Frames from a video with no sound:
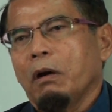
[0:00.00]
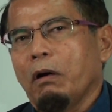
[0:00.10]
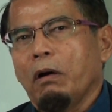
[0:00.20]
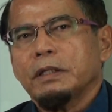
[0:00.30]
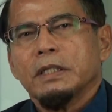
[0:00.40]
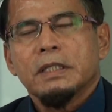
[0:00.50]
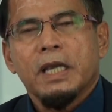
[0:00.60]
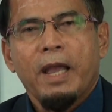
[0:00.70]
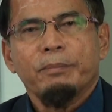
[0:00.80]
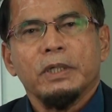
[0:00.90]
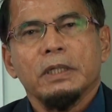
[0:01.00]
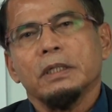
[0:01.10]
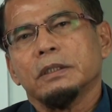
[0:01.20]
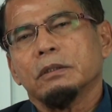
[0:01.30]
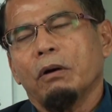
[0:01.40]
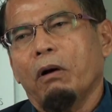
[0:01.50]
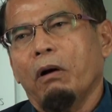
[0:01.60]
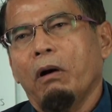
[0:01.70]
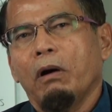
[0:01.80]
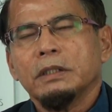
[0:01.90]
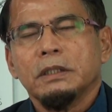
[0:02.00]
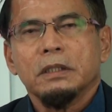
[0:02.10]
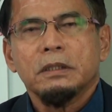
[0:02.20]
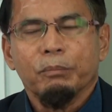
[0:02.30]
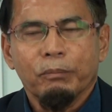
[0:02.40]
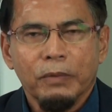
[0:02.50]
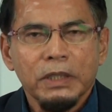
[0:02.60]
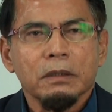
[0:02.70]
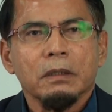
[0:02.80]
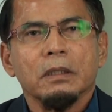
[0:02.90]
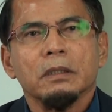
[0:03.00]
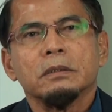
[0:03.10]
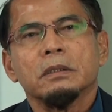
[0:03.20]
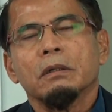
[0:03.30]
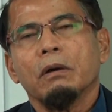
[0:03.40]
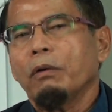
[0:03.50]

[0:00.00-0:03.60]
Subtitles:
or the scammers or the murderers.